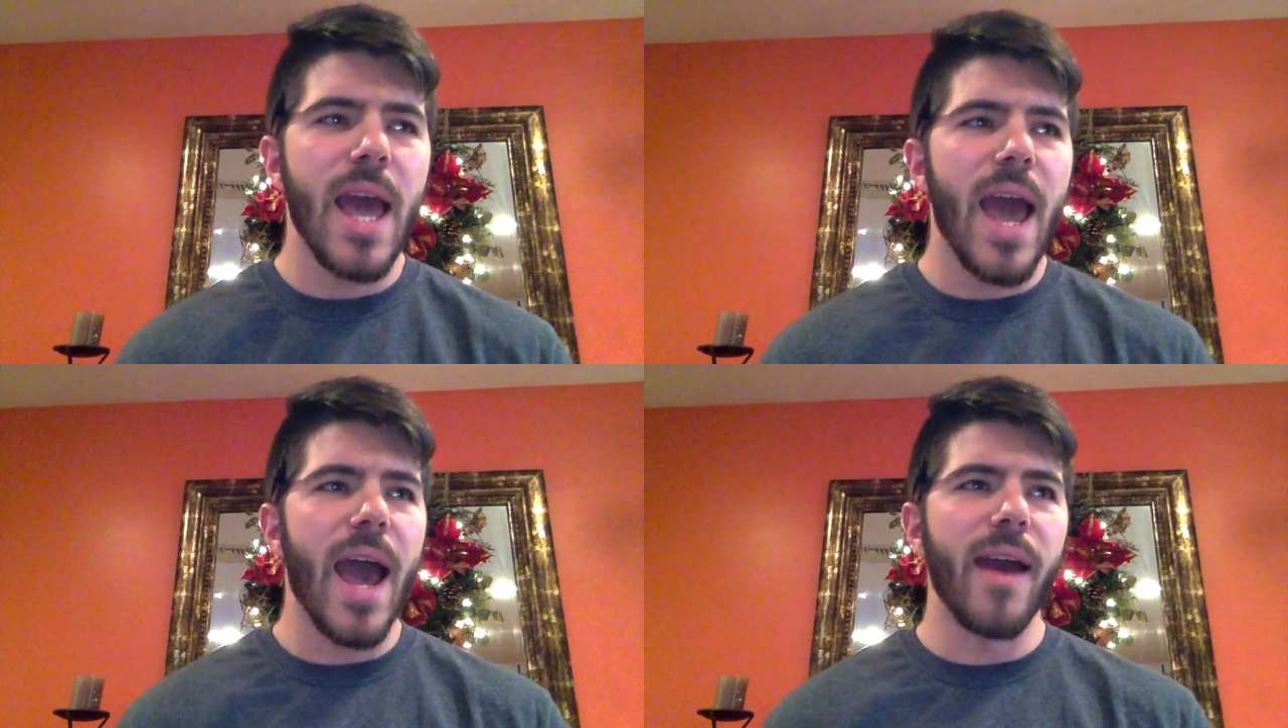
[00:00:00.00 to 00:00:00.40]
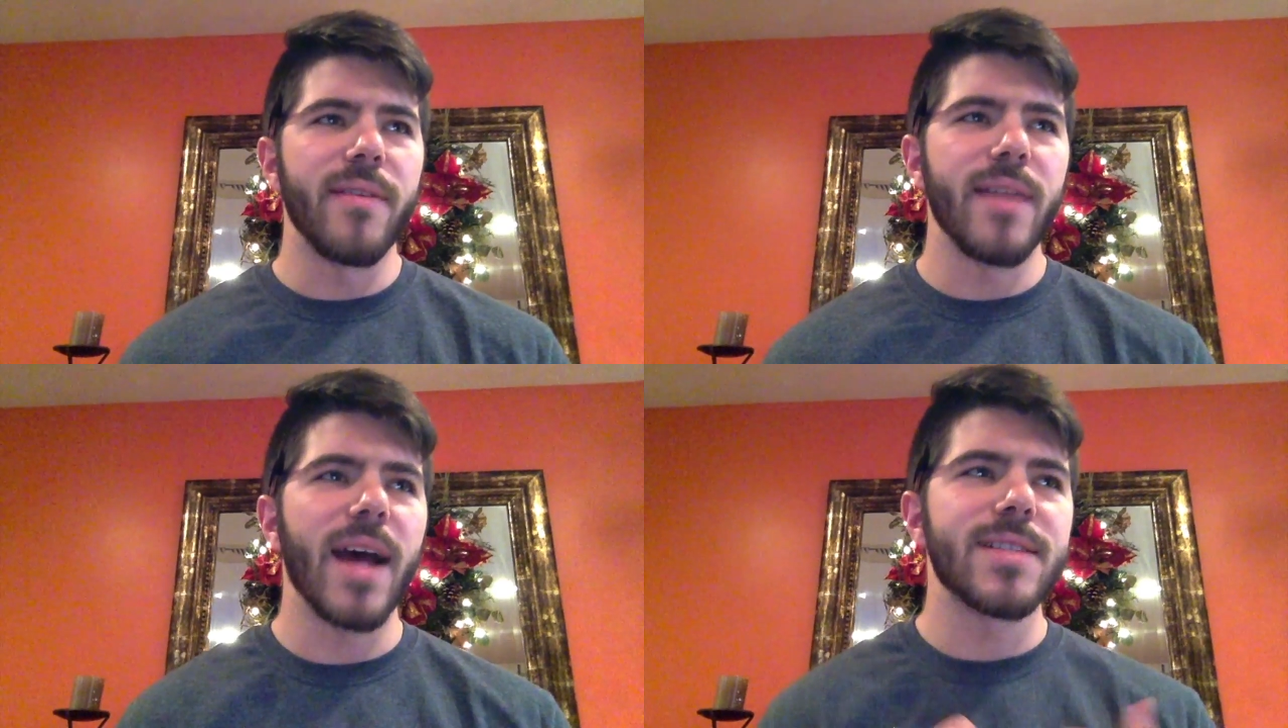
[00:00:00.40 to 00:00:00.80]

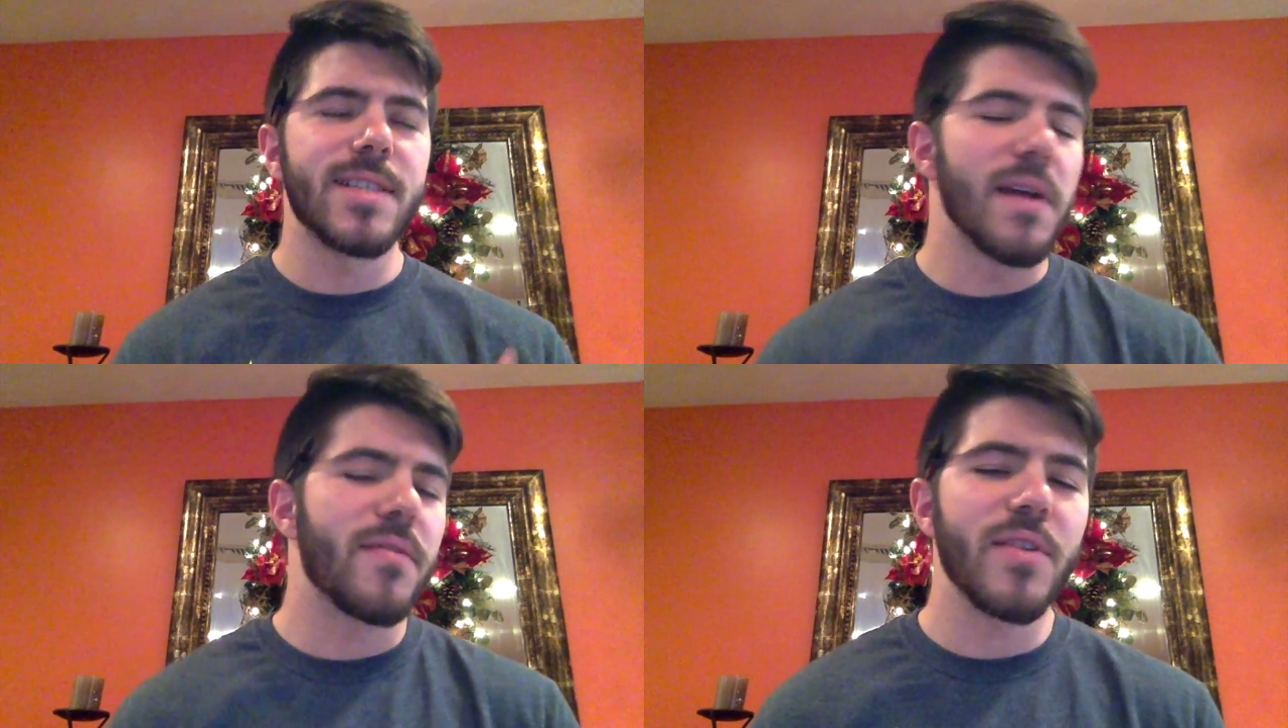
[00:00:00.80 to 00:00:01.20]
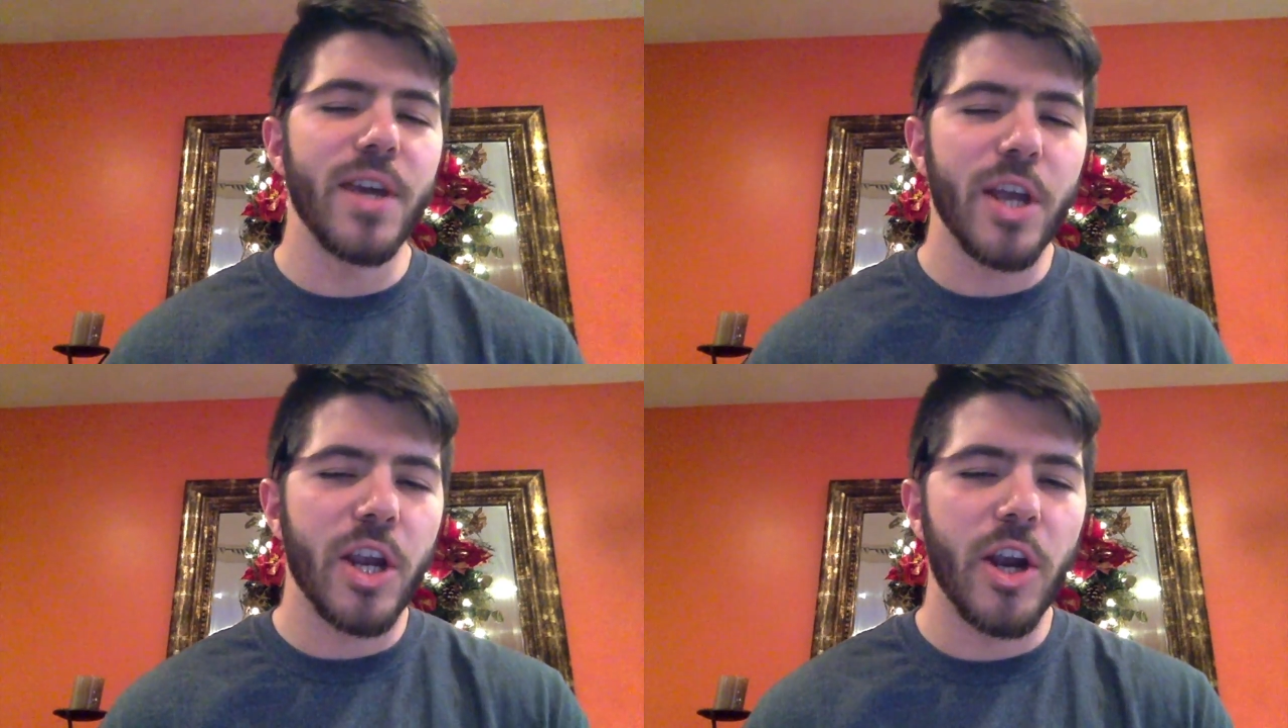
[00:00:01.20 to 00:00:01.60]
And that's
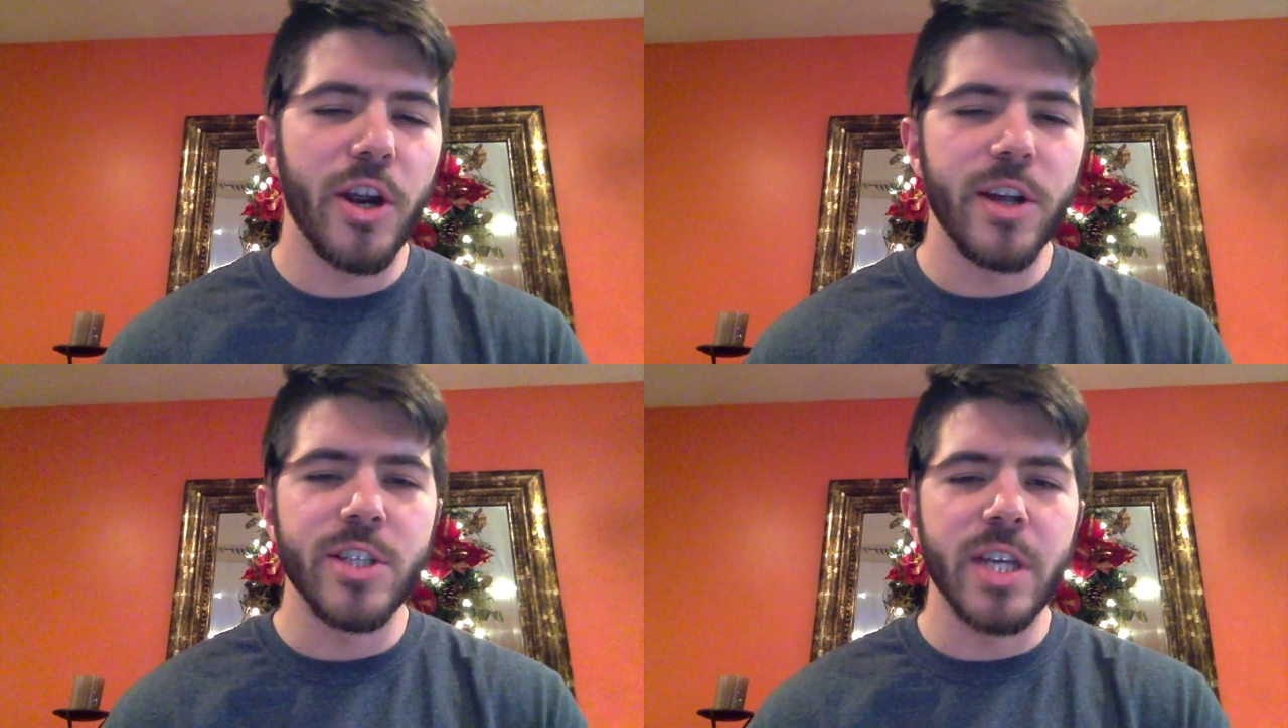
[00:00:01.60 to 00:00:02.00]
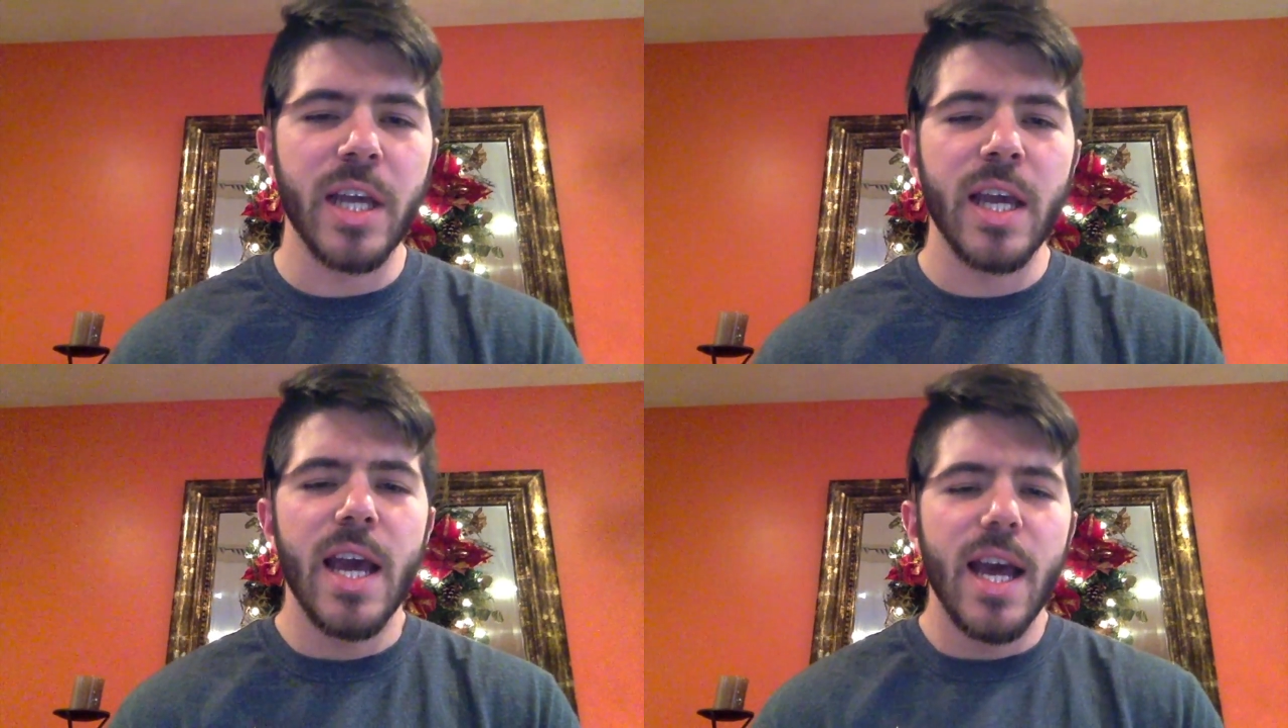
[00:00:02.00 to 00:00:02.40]
definitely encouraging.